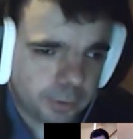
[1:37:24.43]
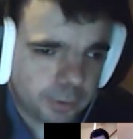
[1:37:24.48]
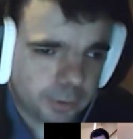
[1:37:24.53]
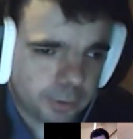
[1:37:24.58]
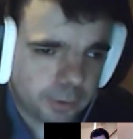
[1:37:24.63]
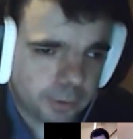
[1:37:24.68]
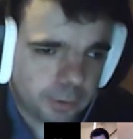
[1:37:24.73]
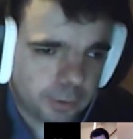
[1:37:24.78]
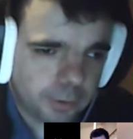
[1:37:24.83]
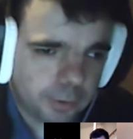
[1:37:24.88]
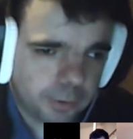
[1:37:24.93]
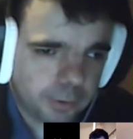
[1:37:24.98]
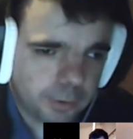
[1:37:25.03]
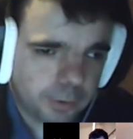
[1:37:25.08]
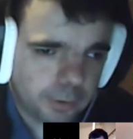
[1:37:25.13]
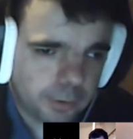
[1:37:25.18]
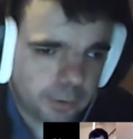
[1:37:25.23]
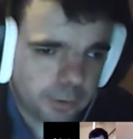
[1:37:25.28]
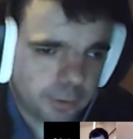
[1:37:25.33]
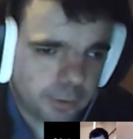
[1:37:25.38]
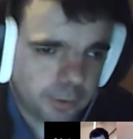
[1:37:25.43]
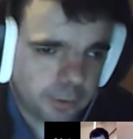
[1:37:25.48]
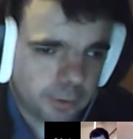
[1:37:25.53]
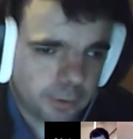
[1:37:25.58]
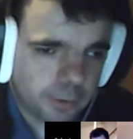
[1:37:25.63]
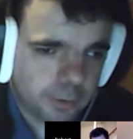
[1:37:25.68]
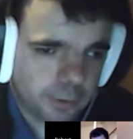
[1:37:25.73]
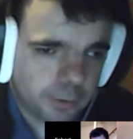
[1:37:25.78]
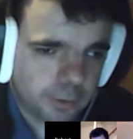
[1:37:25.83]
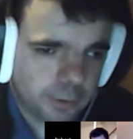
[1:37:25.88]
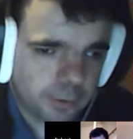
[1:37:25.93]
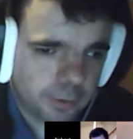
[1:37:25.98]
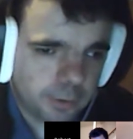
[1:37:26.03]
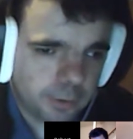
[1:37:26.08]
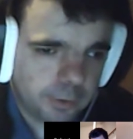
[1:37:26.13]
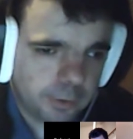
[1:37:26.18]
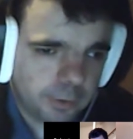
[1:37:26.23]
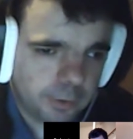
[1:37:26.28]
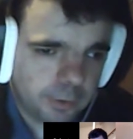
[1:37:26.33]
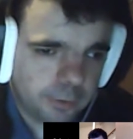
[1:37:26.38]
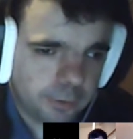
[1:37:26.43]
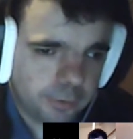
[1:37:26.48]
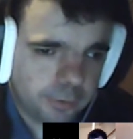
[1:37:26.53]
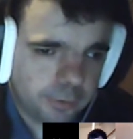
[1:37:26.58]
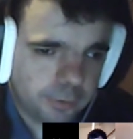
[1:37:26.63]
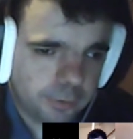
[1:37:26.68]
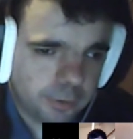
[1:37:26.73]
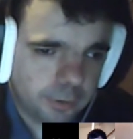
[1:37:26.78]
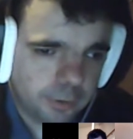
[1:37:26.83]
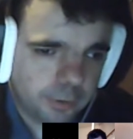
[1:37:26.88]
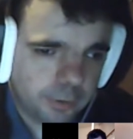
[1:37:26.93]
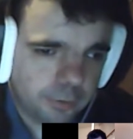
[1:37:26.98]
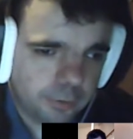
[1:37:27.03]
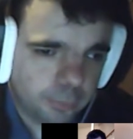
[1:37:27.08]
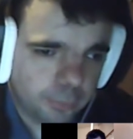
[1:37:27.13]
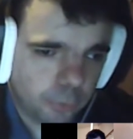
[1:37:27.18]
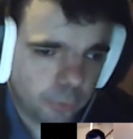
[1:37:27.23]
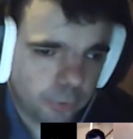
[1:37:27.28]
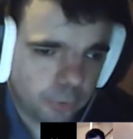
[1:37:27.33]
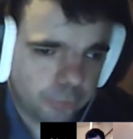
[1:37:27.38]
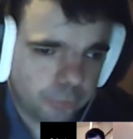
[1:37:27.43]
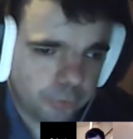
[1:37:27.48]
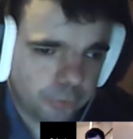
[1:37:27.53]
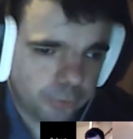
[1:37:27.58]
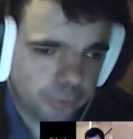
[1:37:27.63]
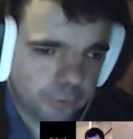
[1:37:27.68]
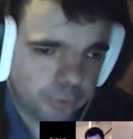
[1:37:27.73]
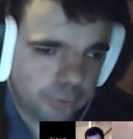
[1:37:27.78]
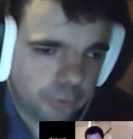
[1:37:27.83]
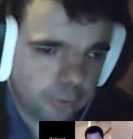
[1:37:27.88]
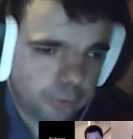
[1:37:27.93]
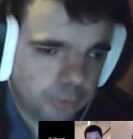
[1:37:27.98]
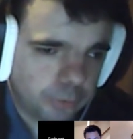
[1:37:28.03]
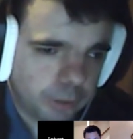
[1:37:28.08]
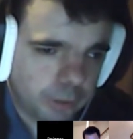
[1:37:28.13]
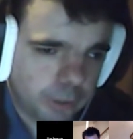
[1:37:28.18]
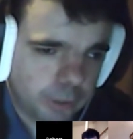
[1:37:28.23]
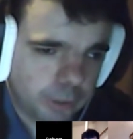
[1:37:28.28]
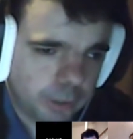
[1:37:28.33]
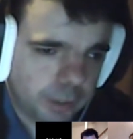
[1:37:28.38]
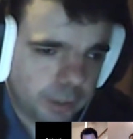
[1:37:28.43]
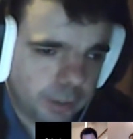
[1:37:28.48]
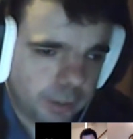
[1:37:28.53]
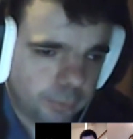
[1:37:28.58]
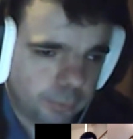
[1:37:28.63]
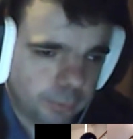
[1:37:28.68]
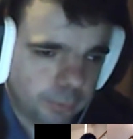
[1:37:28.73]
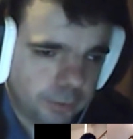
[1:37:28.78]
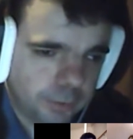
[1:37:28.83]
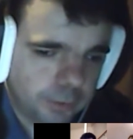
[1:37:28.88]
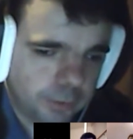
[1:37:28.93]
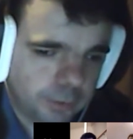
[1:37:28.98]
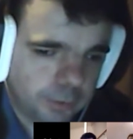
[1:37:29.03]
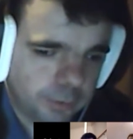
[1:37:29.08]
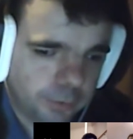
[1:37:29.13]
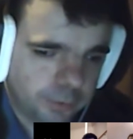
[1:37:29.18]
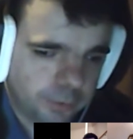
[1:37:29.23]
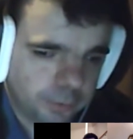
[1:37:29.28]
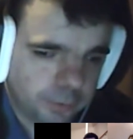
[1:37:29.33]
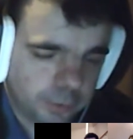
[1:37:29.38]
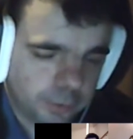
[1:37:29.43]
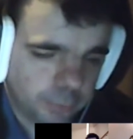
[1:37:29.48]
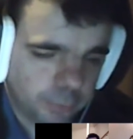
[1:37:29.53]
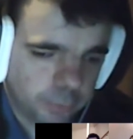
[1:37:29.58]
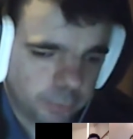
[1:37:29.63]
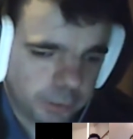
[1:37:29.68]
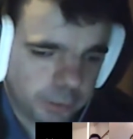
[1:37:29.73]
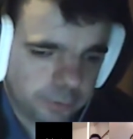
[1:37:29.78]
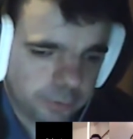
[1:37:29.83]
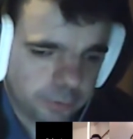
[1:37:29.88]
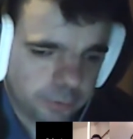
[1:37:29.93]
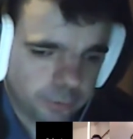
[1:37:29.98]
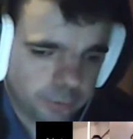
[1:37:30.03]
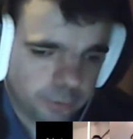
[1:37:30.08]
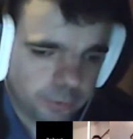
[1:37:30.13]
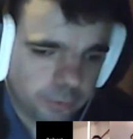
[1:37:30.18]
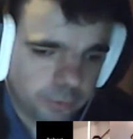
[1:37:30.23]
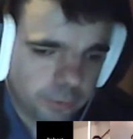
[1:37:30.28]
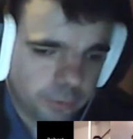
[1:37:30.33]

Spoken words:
And Issa is the watcher. Edwin is the narrator.